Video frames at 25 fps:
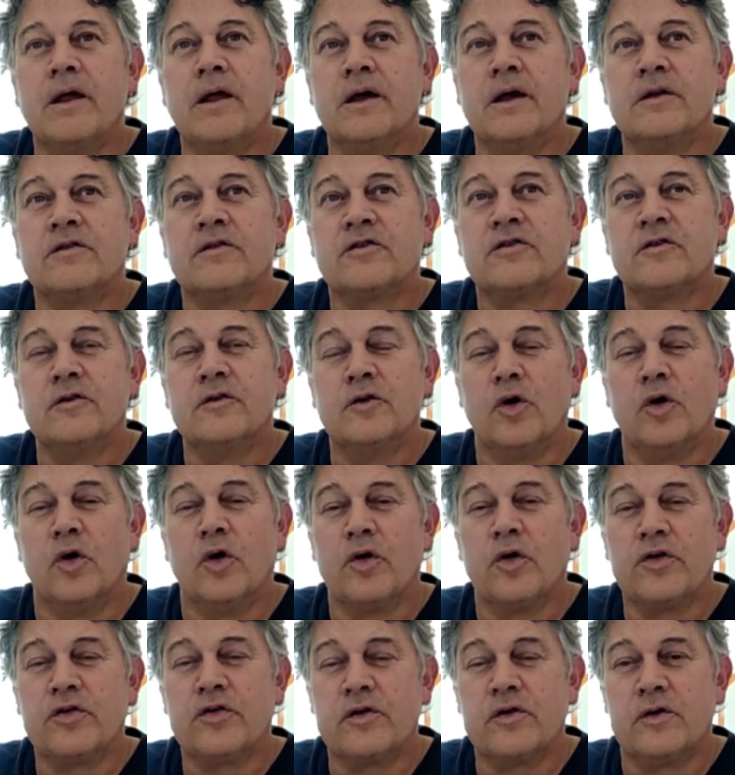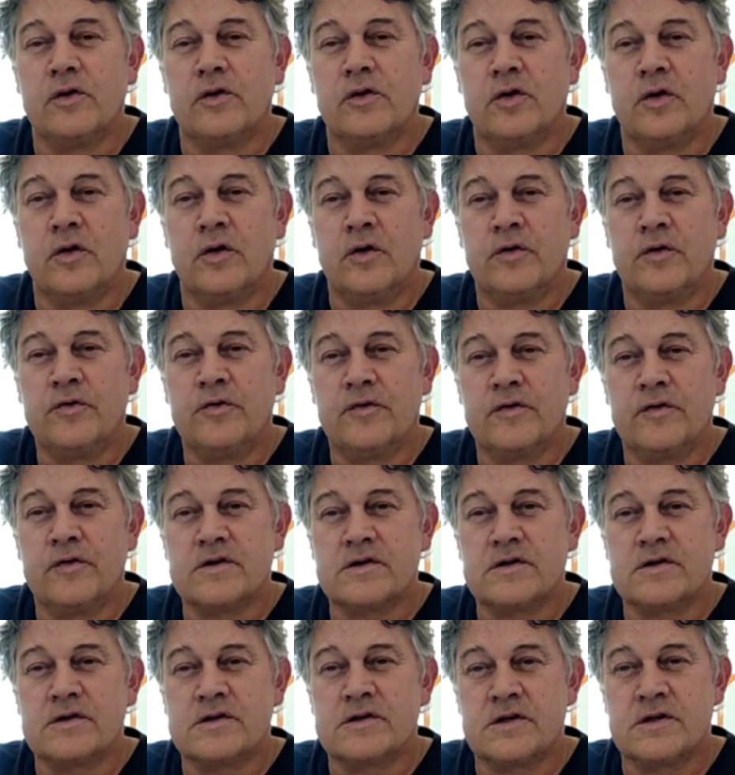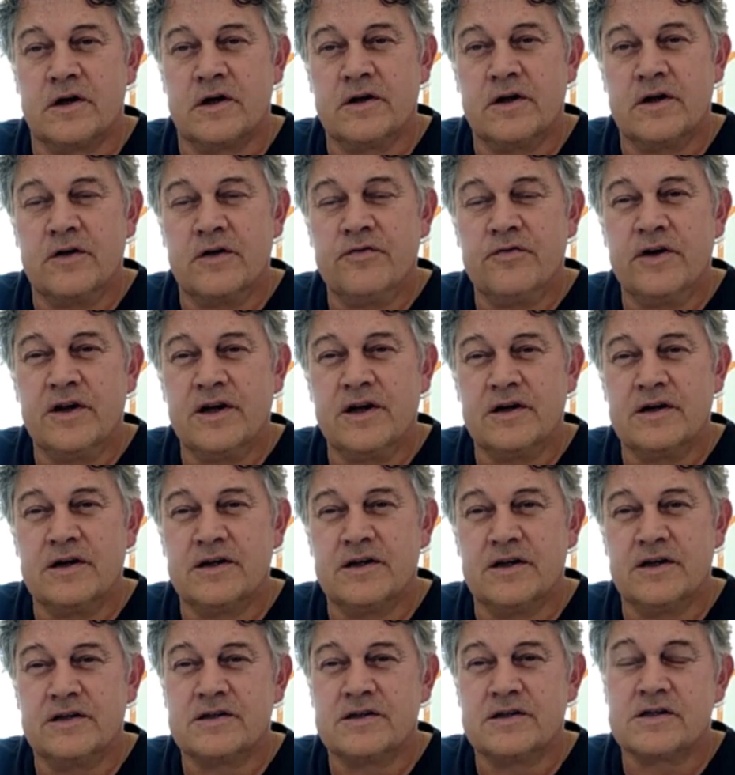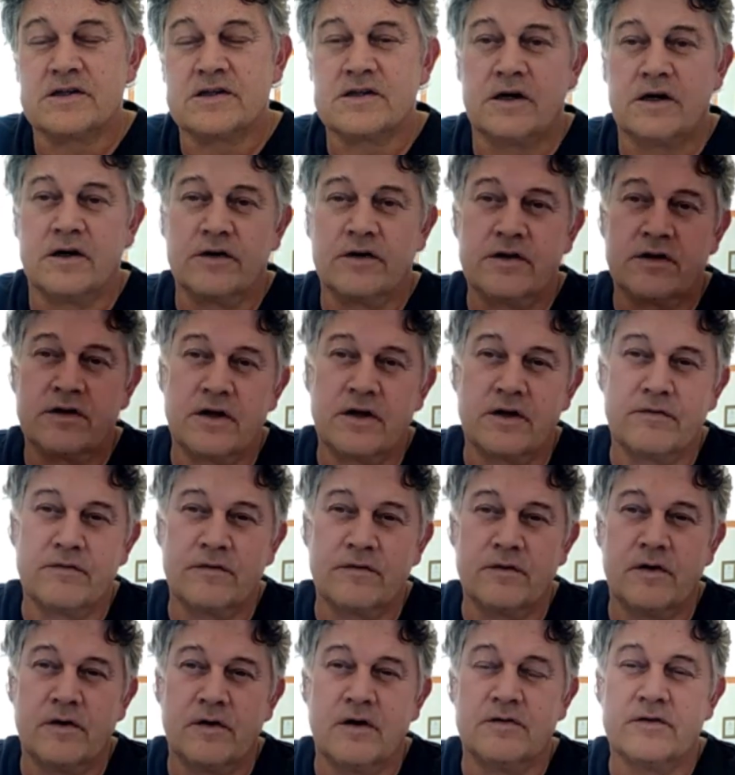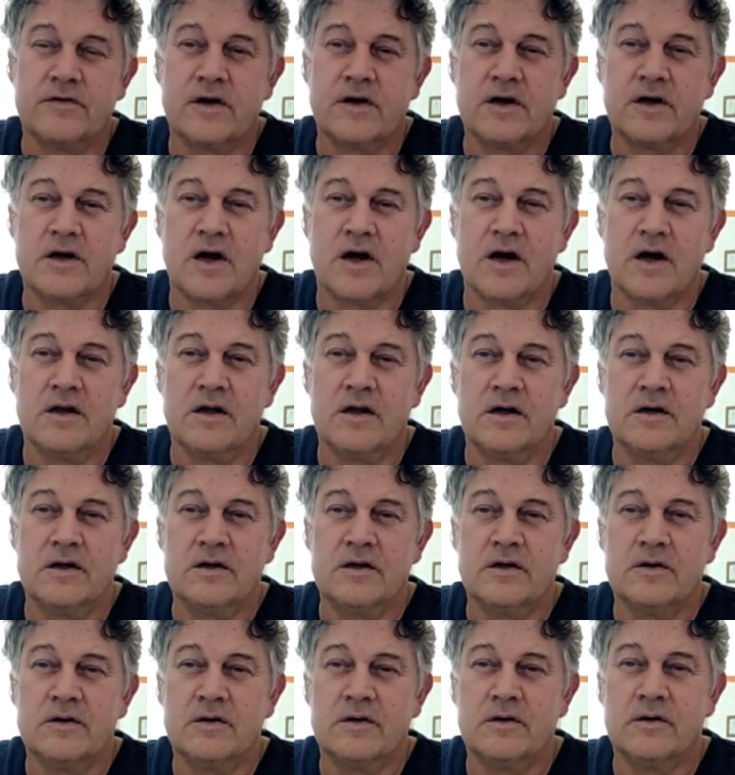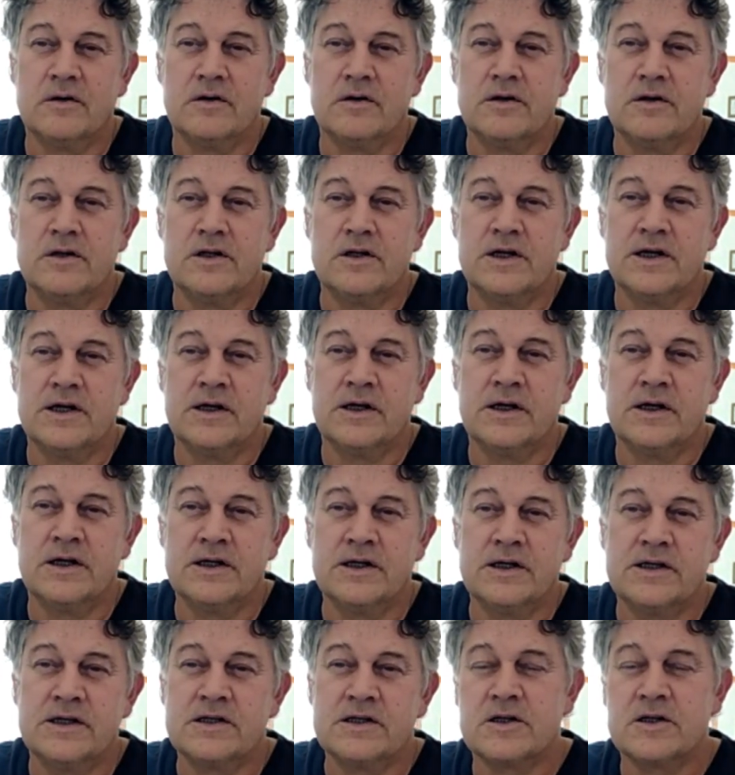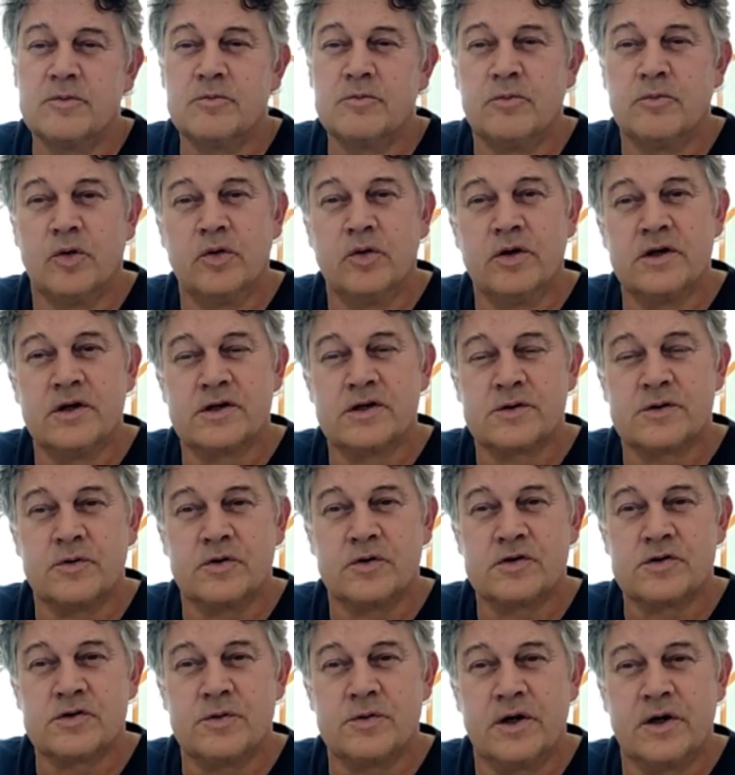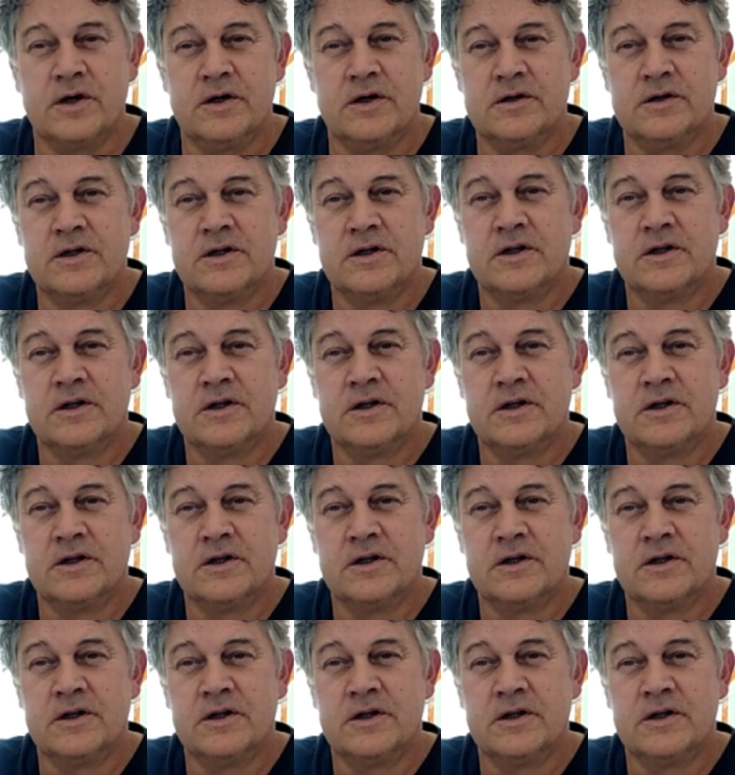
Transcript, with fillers: It's north of South Africa and it's south of Angola. On the eastern border is Botswana.